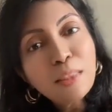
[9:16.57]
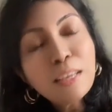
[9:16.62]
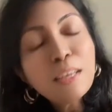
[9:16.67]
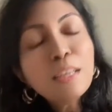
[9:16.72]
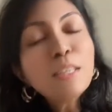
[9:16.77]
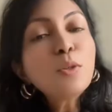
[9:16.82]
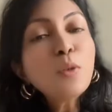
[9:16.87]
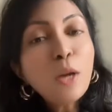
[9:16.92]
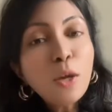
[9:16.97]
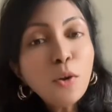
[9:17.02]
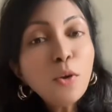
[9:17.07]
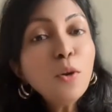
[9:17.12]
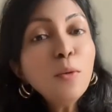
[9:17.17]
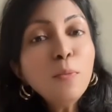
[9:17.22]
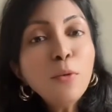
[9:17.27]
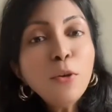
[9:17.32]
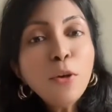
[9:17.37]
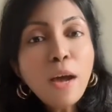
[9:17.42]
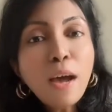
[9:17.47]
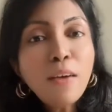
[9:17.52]
So I
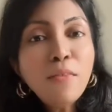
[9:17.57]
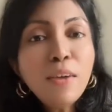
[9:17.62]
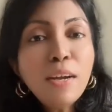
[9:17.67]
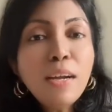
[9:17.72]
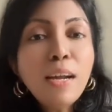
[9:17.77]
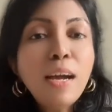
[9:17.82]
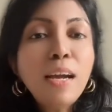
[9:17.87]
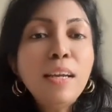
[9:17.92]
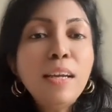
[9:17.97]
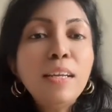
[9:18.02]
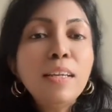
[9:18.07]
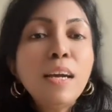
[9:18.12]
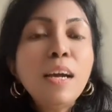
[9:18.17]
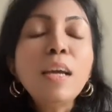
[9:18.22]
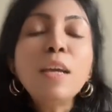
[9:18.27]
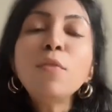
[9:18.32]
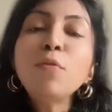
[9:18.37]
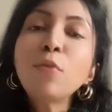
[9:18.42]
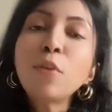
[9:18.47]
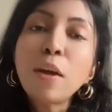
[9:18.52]
hope you have an idea.
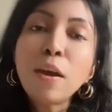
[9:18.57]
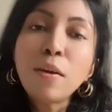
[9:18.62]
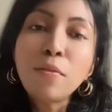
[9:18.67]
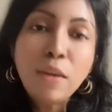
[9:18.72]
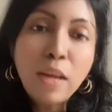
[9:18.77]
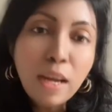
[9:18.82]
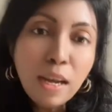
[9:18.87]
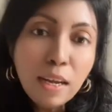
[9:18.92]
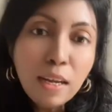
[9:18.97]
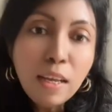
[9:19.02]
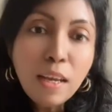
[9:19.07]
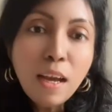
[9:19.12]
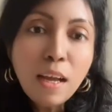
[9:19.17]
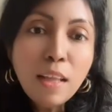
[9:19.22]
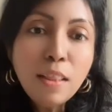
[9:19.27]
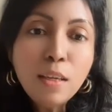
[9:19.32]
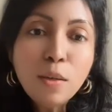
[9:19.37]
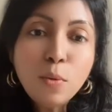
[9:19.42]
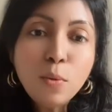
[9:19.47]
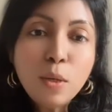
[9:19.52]
If you have any
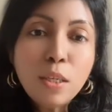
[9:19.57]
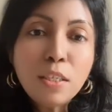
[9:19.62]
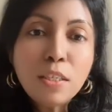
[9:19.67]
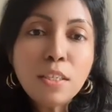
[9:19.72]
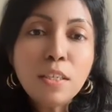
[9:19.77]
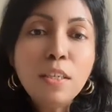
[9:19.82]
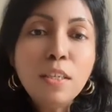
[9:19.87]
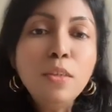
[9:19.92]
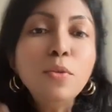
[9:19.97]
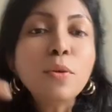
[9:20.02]
other question,